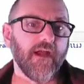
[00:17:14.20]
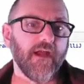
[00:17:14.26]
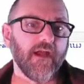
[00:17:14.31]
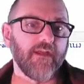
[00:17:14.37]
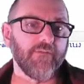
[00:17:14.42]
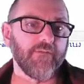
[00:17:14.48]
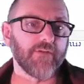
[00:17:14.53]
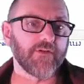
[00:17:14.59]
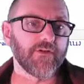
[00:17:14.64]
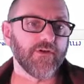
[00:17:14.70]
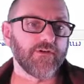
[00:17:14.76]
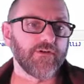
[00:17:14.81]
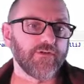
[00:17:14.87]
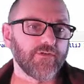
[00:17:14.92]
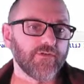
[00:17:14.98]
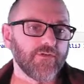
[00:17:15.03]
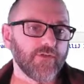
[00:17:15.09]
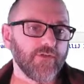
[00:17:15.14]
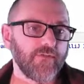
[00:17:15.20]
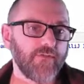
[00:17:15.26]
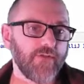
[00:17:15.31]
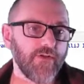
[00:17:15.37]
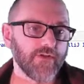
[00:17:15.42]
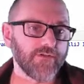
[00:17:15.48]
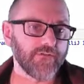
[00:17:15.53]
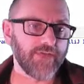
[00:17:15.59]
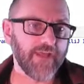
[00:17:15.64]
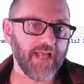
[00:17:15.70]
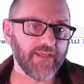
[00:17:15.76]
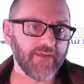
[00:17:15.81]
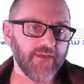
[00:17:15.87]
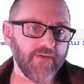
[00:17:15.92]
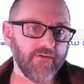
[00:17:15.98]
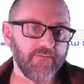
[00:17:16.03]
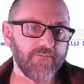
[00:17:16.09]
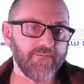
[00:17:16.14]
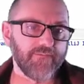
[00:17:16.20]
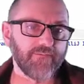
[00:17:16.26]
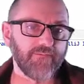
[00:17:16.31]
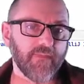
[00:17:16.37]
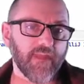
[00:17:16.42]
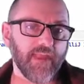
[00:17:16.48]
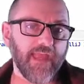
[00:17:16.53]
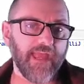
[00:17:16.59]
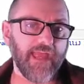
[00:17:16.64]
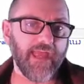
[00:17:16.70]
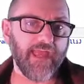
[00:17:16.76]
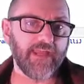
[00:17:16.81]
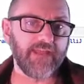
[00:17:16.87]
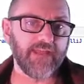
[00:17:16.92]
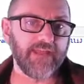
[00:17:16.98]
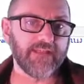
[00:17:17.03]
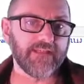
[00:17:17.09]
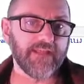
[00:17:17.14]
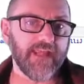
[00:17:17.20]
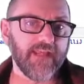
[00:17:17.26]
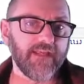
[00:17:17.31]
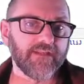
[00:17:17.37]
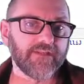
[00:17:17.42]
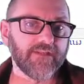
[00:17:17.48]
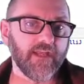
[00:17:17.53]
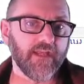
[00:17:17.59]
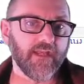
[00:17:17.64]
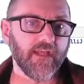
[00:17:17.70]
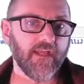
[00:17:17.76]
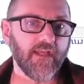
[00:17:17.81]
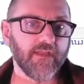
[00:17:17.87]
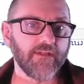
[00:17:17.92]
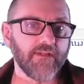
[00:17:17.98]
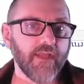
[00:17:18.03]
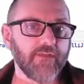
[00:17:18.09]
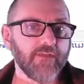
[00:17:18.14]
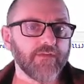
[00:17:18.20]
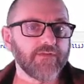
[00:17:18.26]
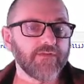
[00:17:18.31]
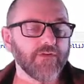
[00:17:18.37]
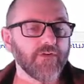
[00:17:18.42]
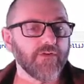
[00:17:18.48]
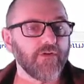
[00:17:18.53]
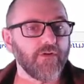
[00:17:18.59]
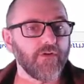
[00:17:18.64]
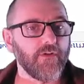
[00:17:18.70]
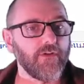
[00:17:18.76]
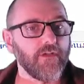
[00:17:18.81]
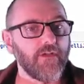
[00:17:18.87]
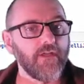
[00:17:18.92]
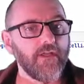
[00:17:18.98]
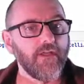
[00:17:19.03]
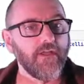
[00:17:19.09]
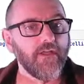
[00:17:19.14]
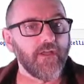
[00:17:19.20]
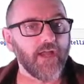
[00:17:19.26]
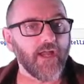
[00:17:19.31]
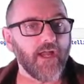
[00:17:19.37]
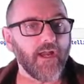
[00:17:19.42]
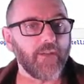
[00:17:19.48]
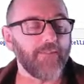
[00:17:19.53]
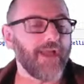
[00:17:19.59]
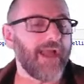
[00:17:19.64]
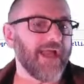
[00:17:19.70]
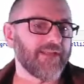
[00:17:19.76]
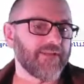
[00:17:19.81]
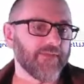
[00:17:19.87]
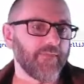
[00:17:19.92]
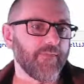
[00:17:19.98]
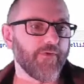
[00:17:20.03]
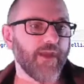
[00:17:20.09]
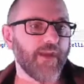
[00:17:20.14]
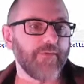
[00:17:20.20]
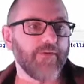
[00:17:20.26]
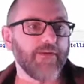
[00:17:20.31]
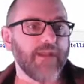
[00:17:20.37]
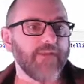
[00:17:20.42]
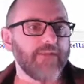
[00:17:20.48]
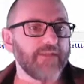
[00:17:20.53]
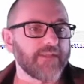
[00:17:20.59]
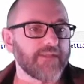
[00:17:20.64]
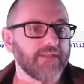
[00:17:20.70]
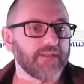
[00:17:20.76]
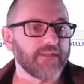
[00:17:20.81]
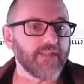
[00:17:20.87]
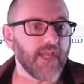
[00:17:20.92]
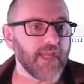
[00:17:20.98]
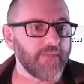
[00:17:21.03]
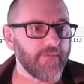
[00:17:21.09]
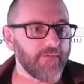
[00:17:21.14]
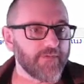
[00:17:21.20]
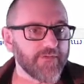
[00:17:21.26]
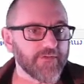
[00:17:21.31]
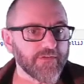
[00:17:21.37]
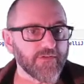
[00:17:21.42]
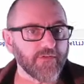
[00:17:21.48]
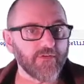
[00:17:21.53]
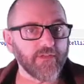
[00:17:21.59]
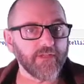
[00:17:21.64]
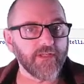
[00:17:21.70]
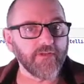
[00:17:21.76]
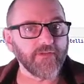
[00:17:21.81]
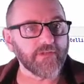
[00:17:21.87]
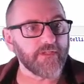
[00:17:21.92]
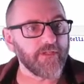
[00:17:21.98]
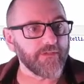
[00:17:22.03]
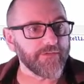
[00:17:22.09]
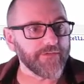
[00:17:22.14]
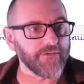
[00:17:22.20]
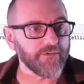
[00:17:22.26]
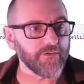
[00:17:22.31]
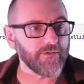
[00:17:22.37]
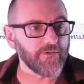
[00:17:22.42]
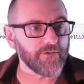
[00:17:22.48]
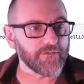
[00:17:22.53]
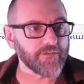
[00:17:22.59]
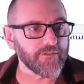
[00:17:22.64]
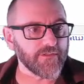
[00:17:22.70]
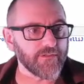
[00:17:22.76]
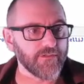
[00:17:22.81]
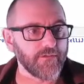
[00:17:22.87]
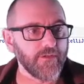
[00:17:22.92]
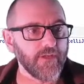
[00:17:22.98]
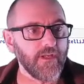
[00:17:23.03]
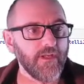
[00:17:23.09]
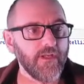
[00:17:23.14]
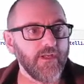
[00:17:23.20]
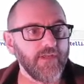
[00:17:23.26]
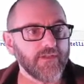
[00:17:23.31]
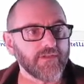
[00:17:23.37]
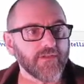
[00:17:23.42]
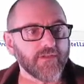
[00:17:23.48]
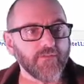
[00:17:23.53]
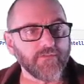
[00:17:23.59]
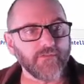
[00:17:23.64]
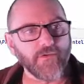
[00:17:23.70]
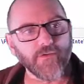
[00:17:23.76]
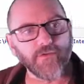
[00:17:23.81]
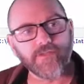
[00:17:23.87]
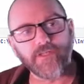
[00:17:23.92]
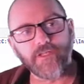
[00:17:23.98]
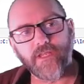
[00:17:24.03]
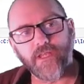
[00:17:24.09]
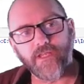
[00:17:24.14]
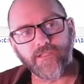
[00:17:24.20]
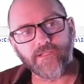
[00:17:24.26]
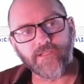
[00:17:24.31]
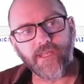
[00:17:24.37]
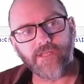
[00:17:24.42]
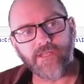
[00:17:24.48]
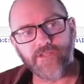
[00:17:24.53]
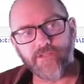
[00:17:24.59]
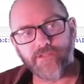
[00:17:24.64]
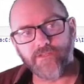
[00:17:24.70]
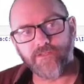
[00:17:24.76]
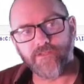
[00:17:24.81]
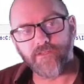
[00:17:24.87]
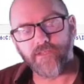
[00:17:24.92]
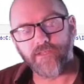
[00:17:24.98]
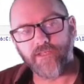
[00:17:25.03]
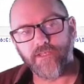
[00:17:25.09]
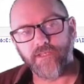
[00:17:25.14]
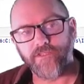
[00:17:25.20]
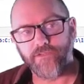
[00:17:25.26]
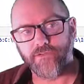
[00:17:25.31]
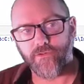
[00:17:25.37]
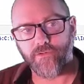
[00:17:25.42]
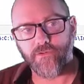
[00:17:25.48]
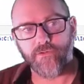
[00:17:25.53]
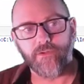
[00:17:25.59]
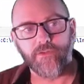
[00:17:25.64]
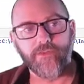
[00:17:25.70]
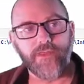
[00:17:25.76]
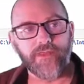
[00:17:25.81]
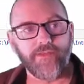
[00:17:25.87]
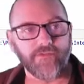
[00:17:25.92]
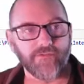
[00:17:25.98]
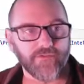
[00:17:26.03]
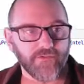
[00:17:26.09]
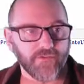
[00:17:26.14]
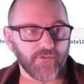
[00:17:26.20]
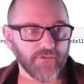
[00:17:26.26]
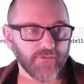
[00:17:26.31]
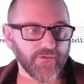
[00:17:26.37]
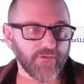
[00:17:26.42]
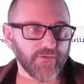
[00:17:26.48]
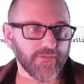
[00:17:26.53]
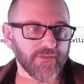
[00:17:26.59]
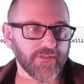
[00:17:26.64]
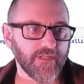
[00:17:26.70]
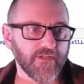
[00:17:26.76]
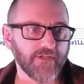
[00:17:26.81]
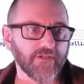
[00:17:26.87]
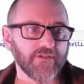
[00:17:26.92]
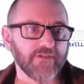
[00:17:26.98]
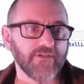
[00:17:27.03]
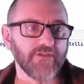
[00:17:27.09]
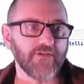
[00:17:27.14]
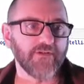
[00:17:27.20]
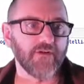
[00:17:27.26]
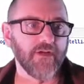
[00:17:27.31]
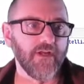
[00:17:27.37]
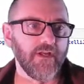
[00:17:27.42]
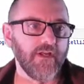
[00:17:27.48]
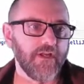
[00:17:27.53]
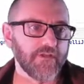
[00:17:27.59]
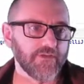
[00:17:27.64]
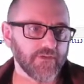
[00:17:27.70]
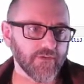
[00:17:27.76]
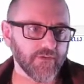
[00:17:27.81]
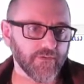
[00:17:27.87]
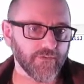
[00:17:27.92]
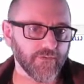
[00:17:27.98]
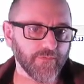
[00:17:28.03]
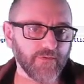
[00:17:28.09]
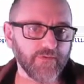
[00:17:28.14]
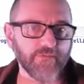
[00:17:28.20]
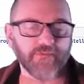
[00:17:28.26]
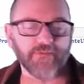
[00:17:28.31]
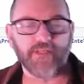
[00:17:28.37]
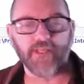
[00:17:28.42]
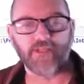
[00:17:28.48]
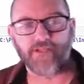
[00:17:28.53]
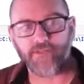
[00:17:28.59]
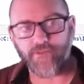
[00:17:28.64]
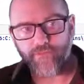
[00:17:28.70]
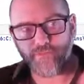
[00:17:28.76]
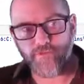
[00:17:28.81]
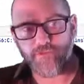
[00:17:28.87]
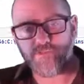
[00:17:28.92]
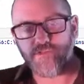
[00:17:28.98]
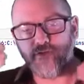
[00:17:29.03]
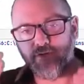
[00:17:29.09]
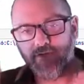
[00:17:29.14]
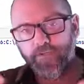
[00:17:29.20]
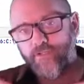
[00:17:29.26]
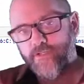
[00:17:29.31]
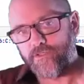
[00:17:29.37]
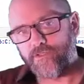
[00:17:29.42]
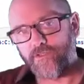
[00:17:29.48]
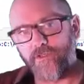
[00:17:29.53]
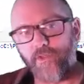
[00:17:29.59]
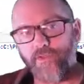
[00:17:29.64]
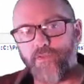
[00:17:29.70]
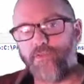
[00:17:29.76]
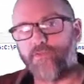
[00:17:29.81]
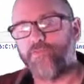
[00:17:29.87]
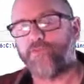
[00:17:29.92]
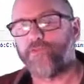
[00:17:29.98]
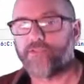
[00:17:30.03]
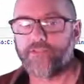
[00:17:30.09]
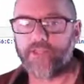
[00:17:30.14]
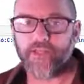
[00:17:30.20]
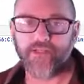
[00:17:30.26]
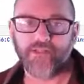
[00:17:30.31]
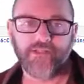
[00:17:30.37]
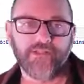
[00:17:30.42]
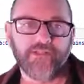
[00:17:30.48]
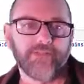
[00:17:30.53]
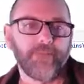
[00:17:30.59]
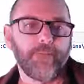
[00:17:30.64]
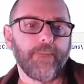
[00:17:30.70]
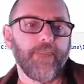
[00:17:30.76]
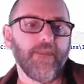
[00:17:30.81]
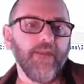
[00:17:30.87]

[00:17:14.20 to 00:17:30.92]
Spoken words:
It returns a true or false value, and it takes another circle as a parameter. Now the type of the circle here is called circle 2. So the first sections is circle, then there's circle 2 for section 2, circle 3 for section 3, so that you can see all the different stages.